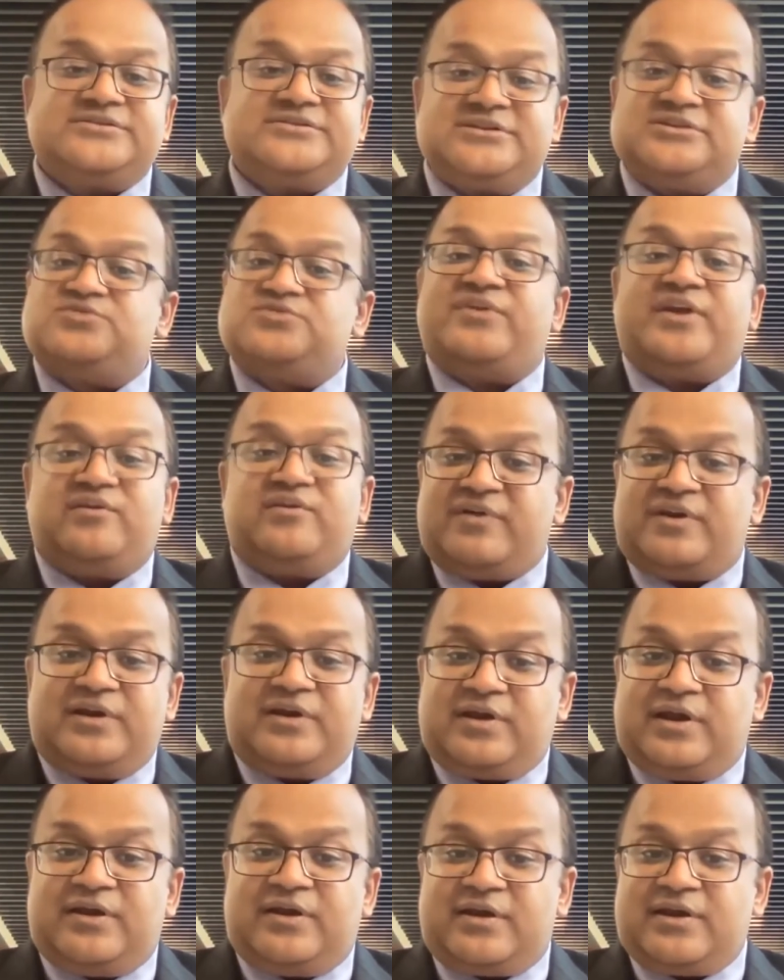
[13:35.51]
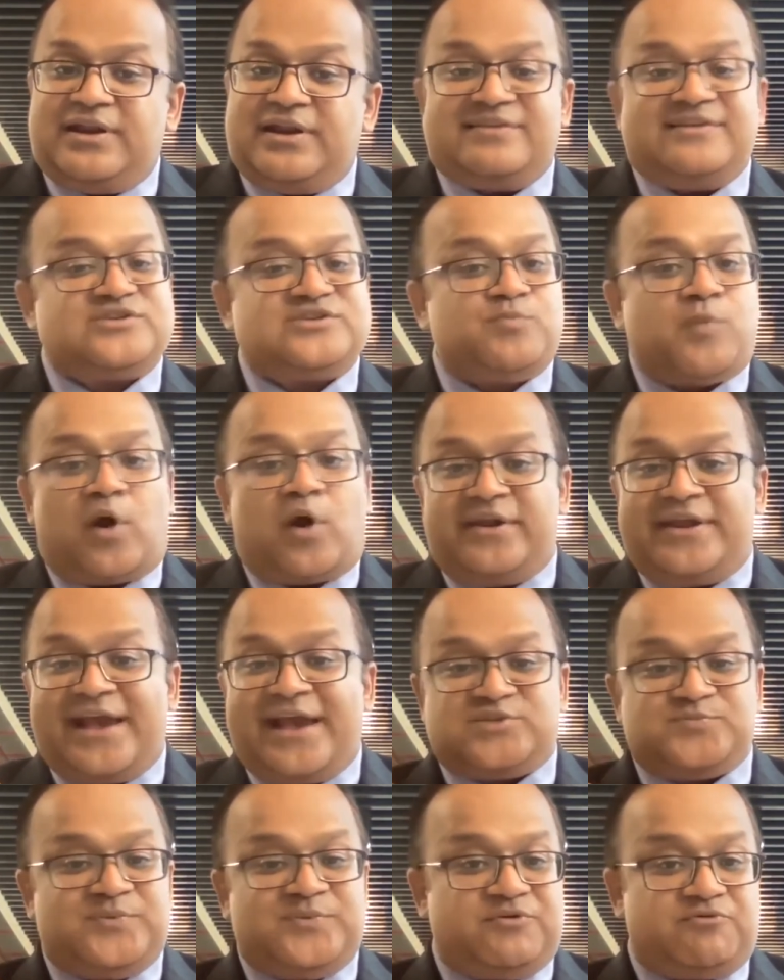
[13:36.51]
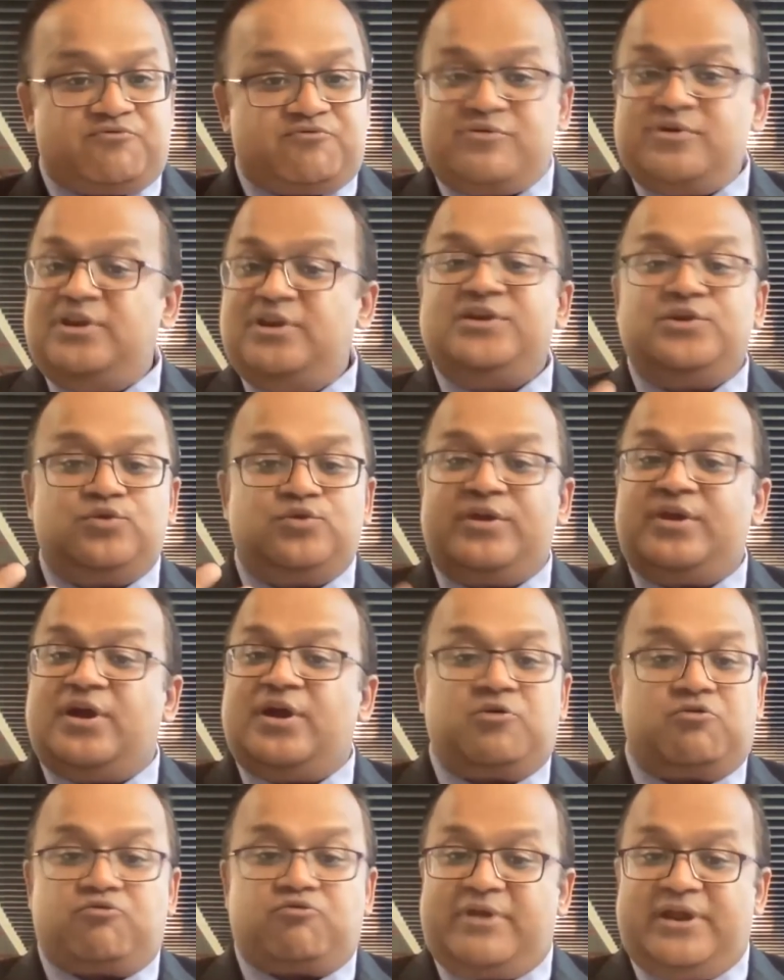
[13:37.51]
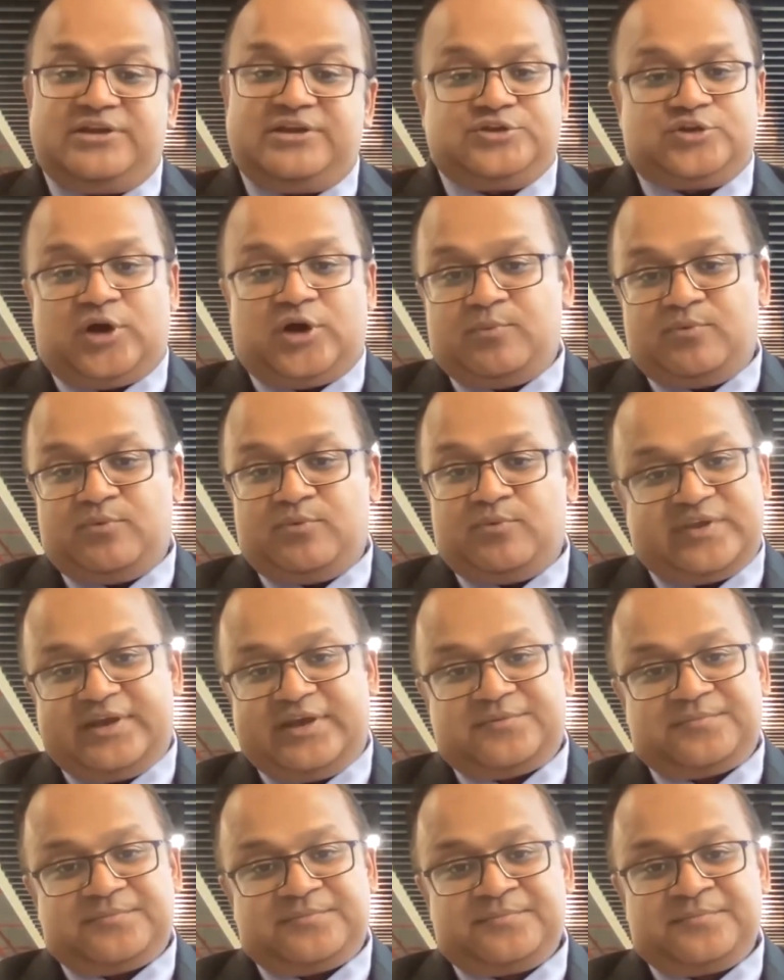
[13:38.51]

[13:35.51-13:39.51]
It is very, very critical. And this body has been really doing a great job over there.